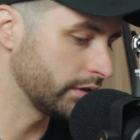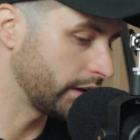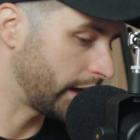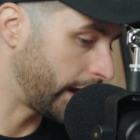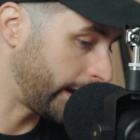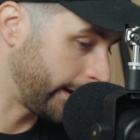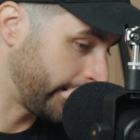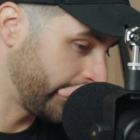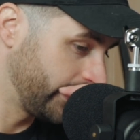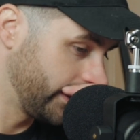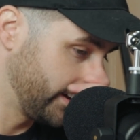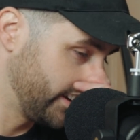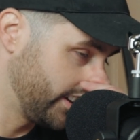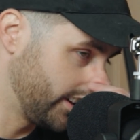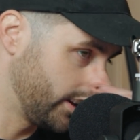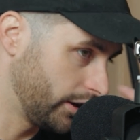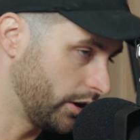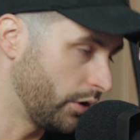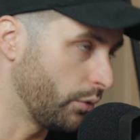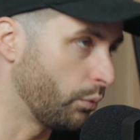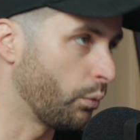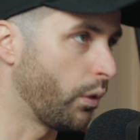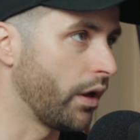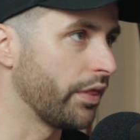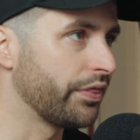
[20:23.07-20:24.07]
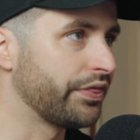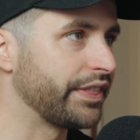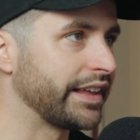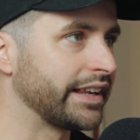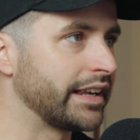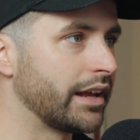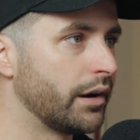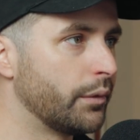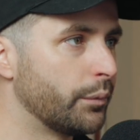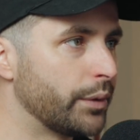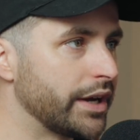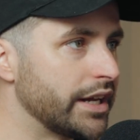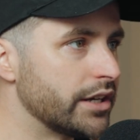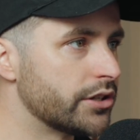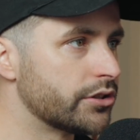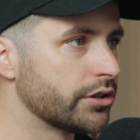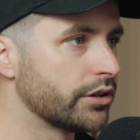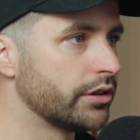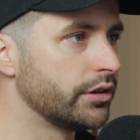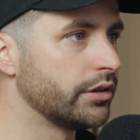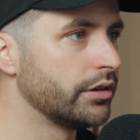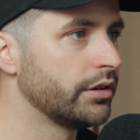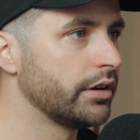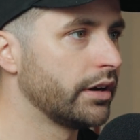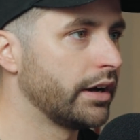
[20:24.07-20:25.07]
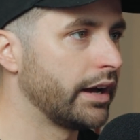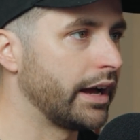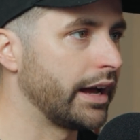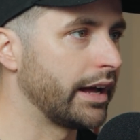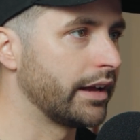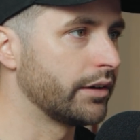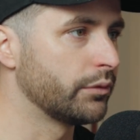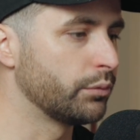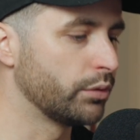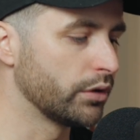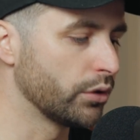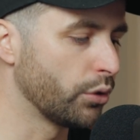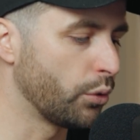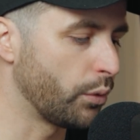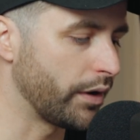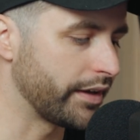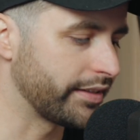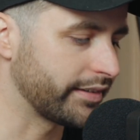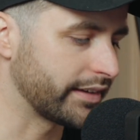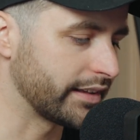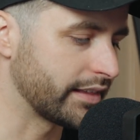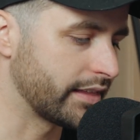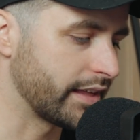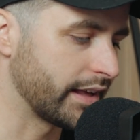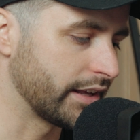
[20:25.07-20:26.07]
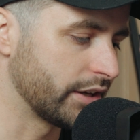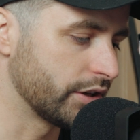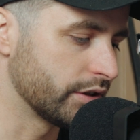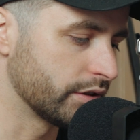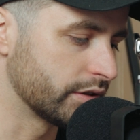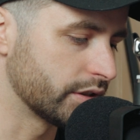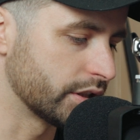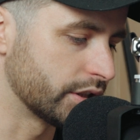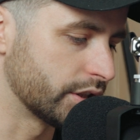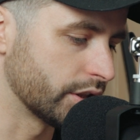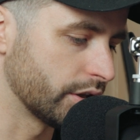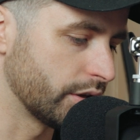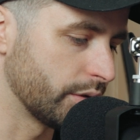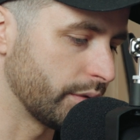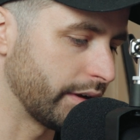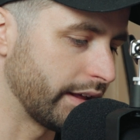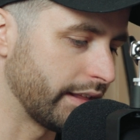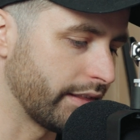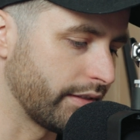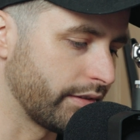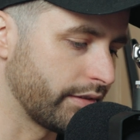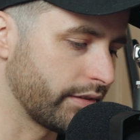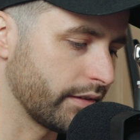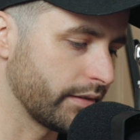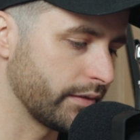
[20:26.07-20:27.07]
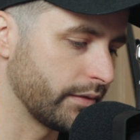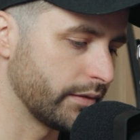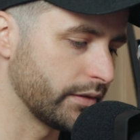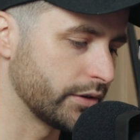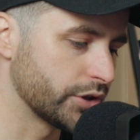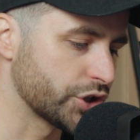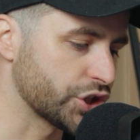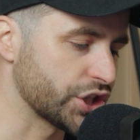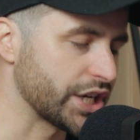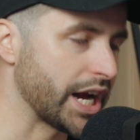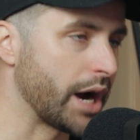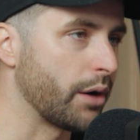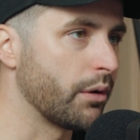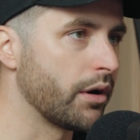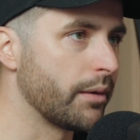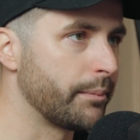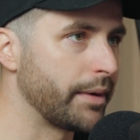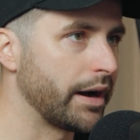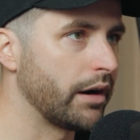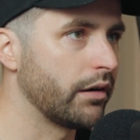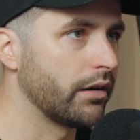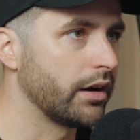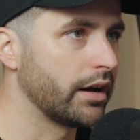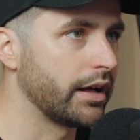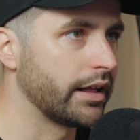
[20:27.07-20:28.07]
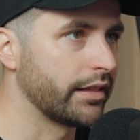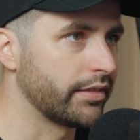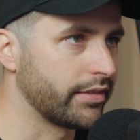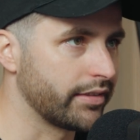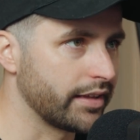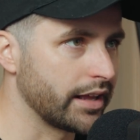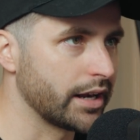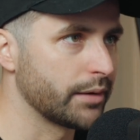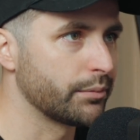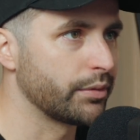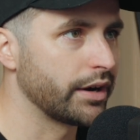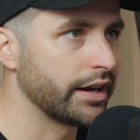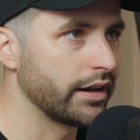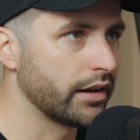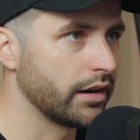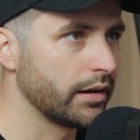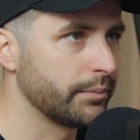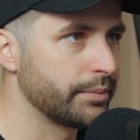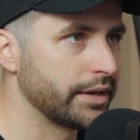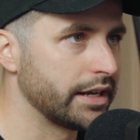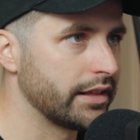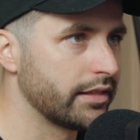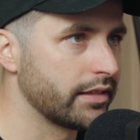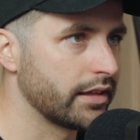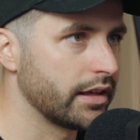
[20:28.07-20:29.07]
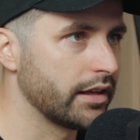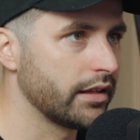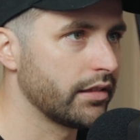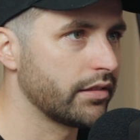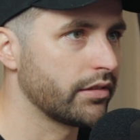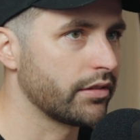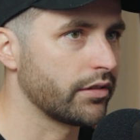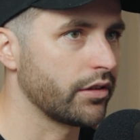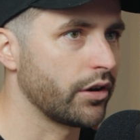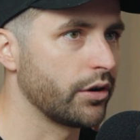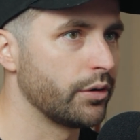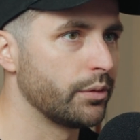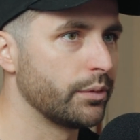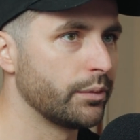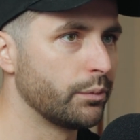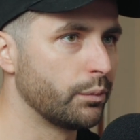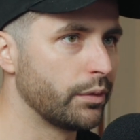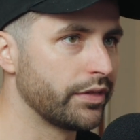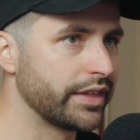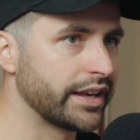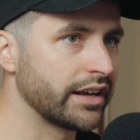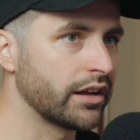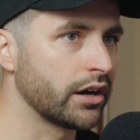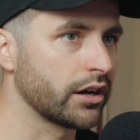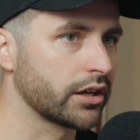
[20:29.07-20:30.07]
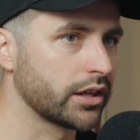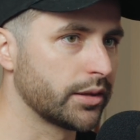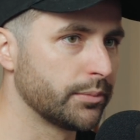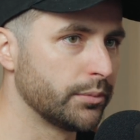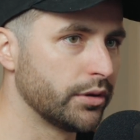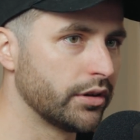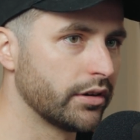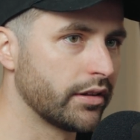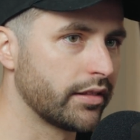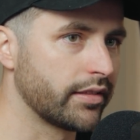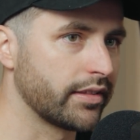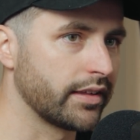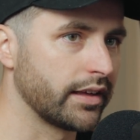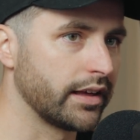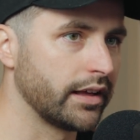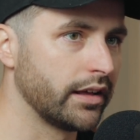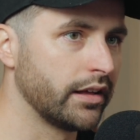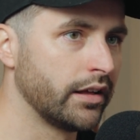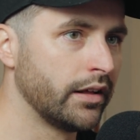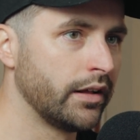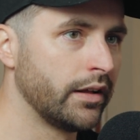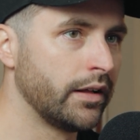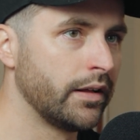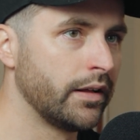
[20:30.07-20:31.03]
Like one thing that we do and will always continue to do is shout about and celebrate our PTs. So within our community,